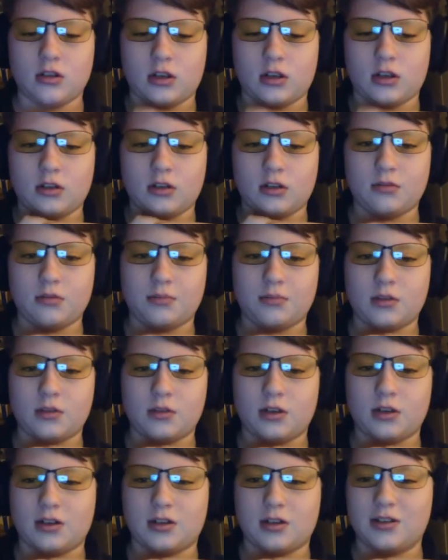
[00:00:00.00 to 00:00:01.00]
I
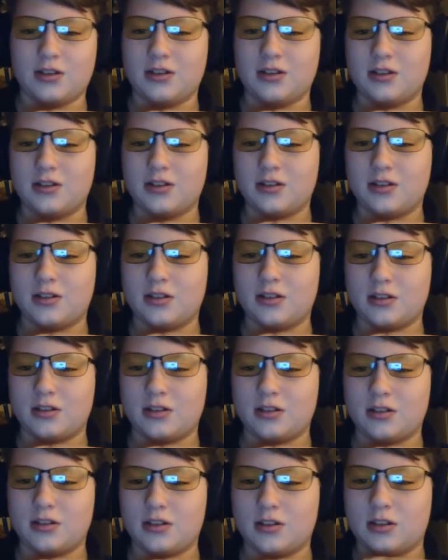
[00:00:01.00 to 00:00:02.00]
hope
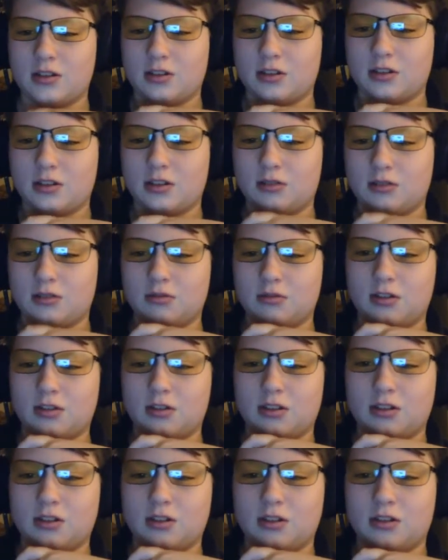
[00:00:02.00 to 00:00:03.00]
he
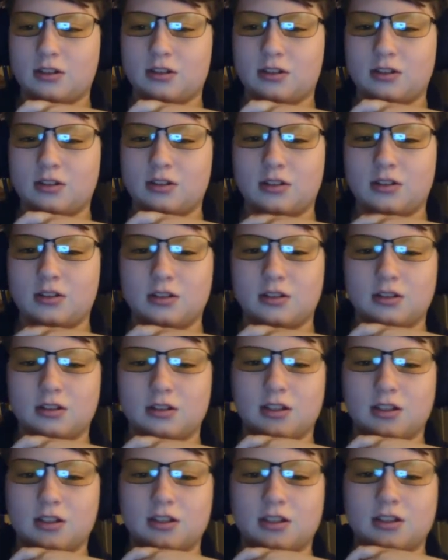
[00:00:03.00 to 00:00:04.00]
really
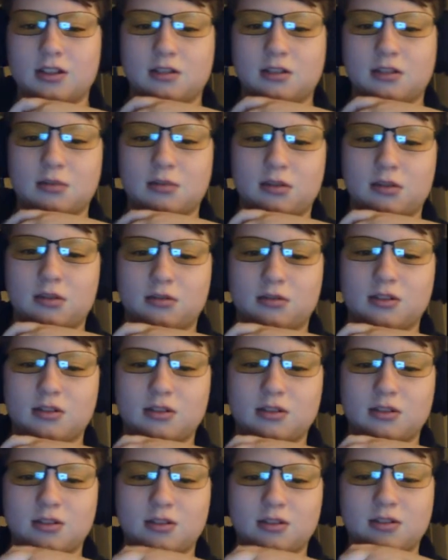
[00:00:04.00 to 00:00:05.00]
likes his
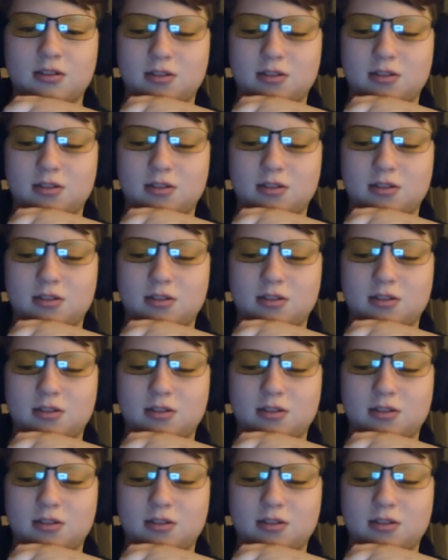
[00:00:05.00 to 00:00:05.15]
mouse.